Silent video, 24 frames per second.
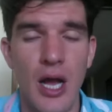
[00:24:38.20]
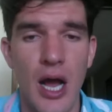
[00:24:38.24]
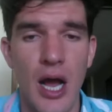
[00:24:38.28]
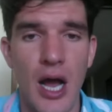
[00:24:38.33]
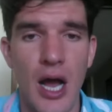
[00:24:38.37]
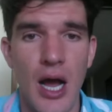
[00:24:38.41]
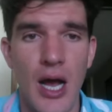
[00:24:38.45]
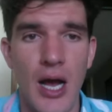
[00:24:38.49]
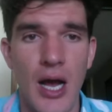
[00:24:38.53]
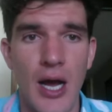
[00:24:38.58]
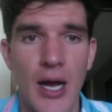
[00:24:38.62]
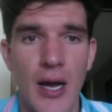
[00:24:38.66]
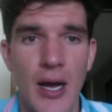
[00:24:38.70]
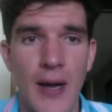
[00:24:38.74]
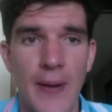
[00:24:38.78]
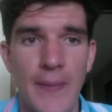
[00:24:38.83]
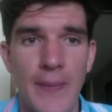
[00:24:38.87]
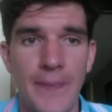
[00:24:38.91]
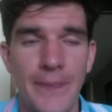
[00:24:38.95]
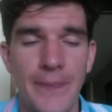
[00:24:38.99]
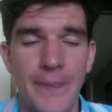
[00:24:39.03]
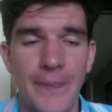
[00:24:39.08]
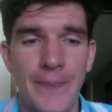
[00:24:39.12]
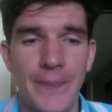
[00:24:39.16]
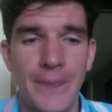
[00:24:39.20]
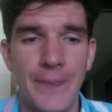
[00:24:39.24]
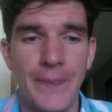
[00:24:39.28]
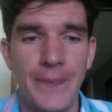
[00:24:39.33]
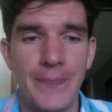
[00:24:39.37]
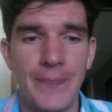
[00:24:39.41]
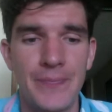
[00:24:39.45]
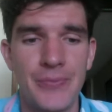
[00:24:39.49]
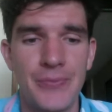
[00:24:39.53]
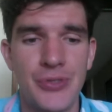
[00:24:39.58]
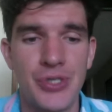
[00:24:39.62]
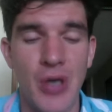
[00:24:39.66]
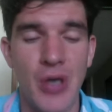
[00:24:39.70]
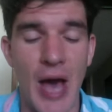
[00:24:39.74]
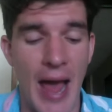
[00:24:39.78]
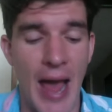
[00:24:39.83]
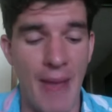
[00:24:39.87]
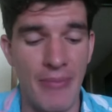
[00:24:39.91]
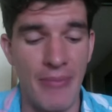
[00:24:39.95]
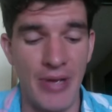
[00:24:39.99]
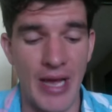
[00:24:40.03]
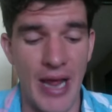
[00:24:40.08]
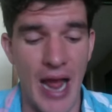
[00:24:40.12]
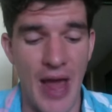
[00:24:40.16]
Um, so
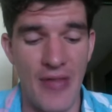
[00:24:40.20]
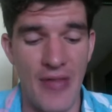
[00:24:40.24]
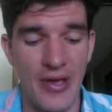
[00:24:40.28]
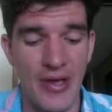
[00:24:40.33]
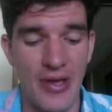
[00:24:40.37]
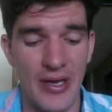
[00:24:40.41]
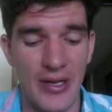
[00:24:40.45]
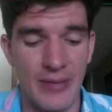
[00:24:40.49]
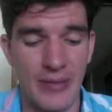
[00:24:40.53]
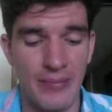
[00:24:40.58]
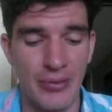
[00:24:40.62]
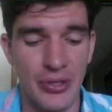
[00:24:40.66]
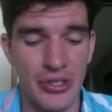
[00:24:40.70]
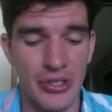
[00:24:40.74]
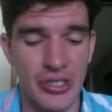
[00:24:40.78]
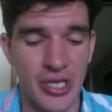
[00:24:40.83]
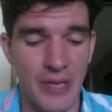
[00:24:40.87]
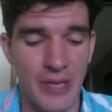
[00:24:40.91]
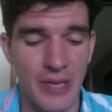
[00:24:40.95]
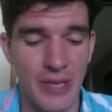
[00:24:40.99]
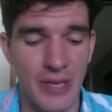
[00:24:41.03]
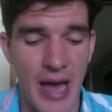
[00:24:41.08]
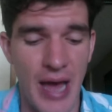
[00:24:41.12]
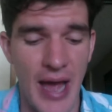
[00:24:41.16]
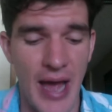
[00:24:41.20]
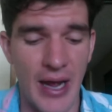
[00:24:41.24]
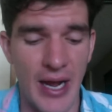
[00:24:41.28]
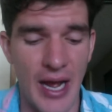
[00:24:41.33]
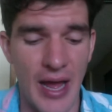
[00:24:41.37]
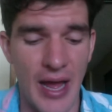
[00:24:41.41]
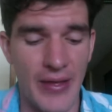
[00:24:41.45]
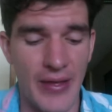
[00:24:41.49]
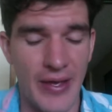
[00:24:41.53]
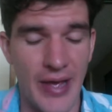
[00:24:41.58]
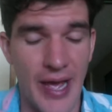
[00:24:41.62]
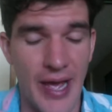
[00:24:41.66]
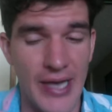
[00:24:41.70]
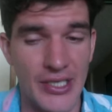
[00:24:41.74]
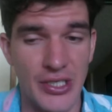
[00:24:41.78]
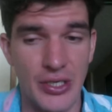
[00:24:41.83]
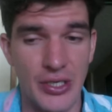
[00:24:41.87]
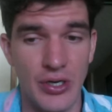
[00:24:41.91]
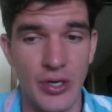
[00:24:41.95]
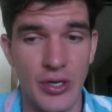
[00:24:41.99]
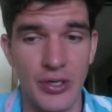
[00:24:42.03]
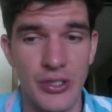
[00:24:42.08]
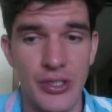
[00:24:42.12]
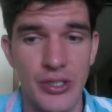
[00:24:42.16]
I mean, I think pushing it back, I think
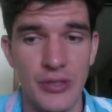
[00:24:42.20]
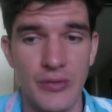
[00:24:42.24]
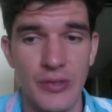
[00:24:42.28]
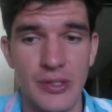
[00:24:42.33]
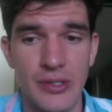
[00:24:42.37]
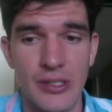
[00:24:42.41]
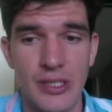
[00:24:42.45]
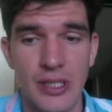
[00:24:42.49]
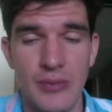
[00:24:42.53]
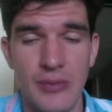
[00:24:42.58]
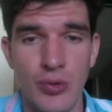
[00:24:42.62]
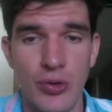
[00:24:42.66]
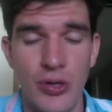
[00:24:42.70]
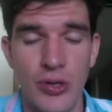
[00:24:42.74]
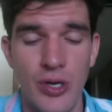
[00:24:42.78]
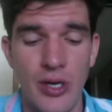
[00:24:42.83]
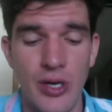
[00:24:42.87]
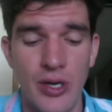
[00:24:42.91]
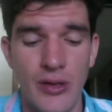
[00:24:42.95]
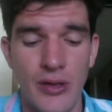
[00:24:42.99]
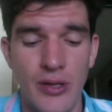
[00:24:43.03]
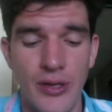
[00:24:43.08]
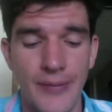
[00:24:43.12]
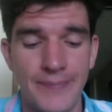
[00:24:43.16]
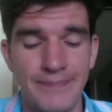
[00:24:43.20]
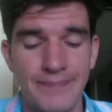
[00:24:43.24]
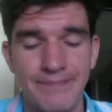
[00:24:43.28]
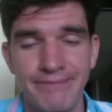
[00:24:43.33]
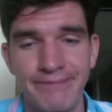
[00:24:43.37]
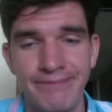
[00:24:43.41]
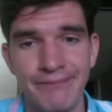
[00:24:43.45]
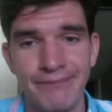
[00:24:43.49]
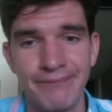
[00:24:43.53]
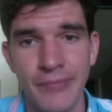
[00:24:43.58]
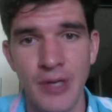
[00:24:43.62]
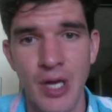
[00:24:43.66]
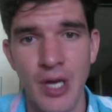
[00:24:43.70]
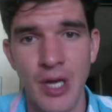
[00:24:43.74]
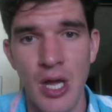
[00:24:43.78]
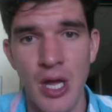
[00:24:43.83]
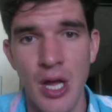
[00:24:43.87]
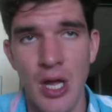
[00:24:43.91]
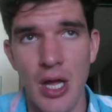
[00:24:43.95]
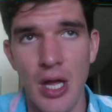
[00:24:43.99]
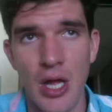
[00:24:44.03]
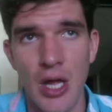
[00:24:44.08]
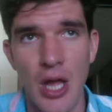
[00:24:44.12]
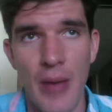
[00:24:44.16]
actually hurts UNC more than anything.
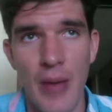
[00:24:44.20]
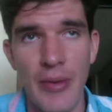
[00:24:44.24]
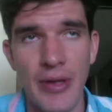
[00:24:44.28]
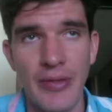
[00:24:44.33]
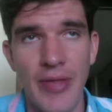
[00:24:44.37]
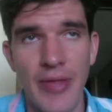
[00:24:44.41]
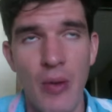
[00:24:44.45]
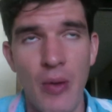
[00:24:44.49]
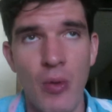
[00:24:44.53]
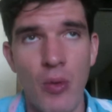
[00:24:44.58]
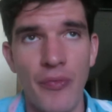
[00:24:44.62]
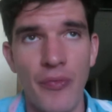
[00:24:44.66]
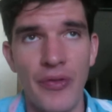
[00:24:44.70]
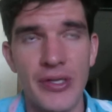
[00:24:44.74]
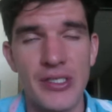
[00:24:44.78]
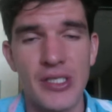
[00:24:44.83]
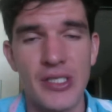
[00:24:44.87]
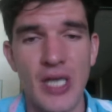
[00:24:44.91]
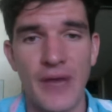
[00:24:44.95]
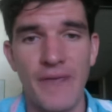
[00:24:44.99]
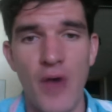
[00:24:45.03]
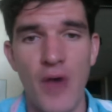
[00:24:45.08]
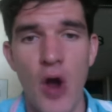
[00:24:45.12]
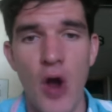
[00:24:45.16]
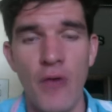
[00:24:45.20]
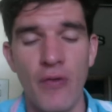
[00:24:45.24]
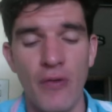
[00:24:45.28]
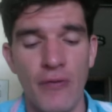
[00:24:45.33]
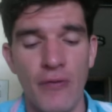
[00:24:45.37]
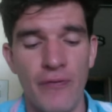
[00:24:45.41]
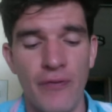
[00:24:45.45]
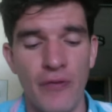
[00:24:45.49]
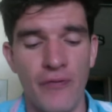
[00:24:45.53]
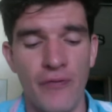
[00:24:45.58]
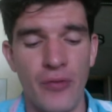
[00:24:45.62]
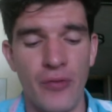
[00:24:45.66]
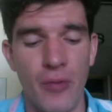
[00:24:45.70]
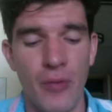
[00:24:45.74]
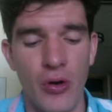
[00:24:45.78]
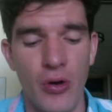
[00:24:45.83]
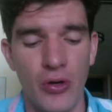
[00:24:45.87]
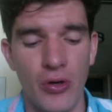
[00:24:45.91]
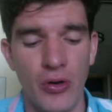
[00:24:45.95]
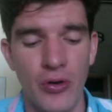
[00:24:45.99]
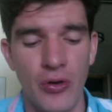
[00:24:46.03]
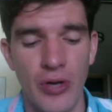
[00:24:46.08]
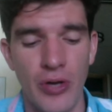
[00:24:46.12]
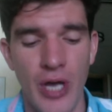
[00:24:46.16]
I mean, they want this stuff over for football
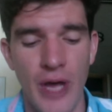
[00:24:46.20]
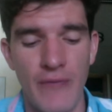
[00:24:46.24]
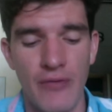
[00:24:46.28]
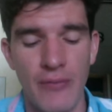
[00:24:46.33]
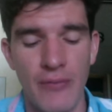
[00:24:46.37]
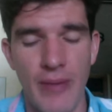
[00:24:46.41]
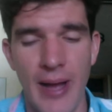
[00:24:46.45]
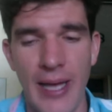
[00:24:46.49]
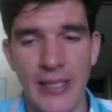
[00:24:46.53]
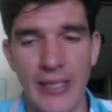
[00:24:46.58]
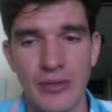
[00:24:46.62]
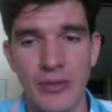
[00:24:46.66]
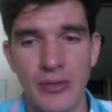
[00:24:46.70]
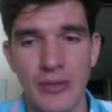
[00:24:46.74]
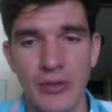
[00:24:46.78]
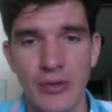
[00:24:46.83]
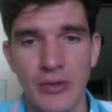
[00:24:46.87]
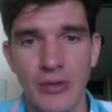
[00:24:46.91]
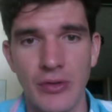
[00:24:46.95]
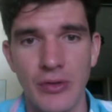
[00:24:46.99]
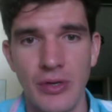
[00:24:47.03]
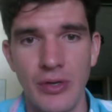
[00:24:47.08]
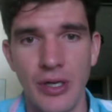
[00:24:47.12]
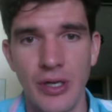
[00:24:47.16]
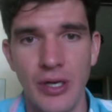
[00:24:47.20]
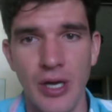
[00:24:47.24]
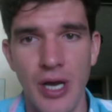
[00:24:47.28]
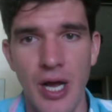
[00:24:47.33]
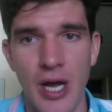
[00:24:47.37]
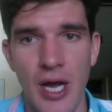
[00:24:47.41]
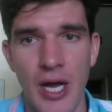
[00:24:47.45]
recruiting and for basketball recruiting.